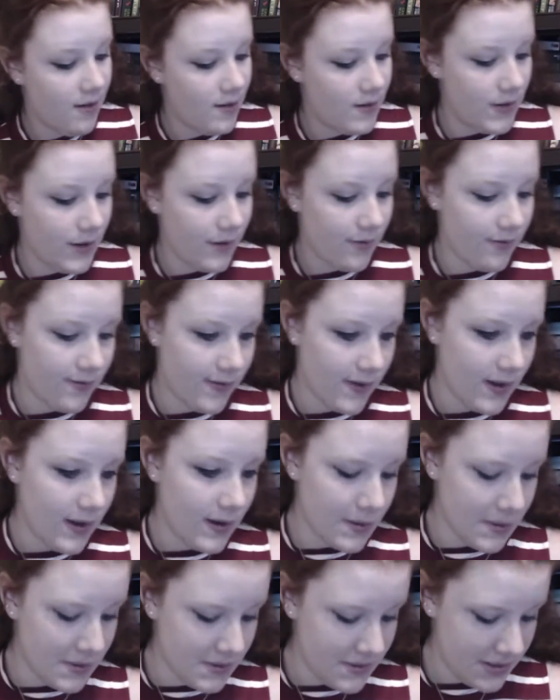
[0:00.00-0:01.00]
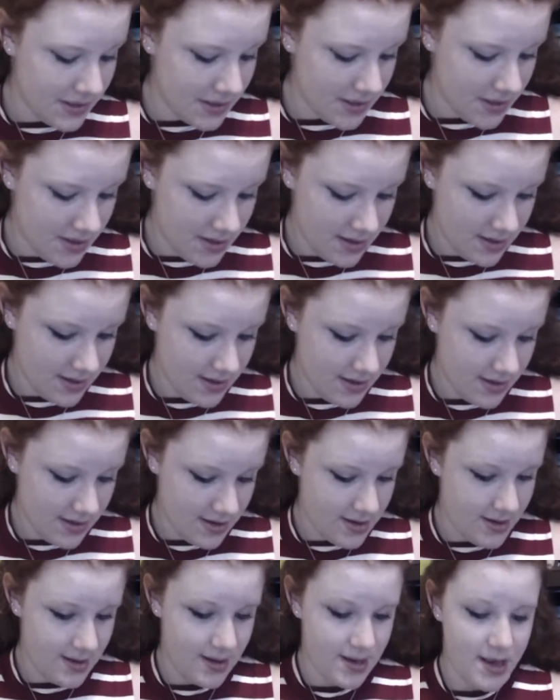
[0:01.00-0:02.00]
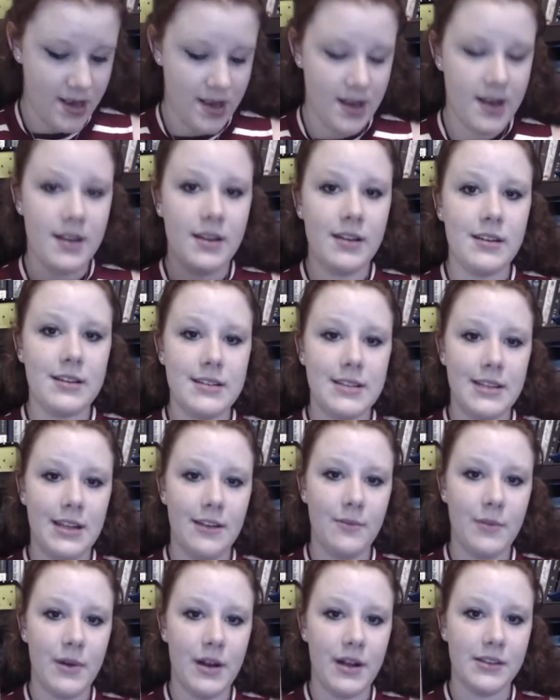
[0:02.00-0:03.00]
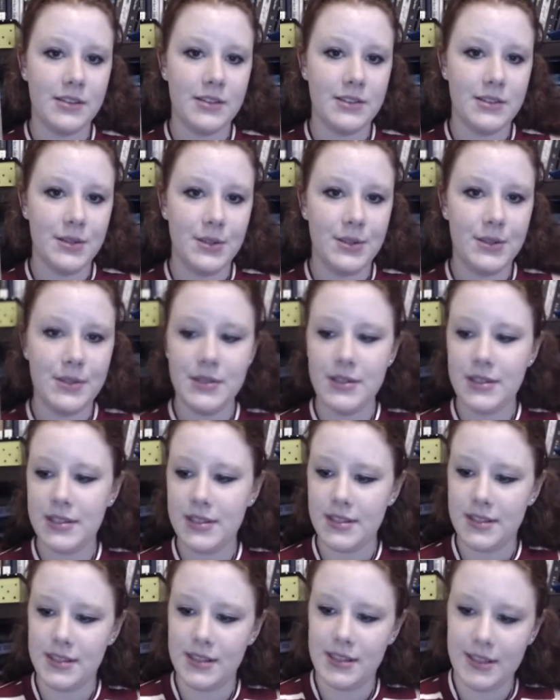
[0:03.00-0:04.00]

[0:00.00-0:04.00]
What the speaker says: they're fierce. Sea of Monsters.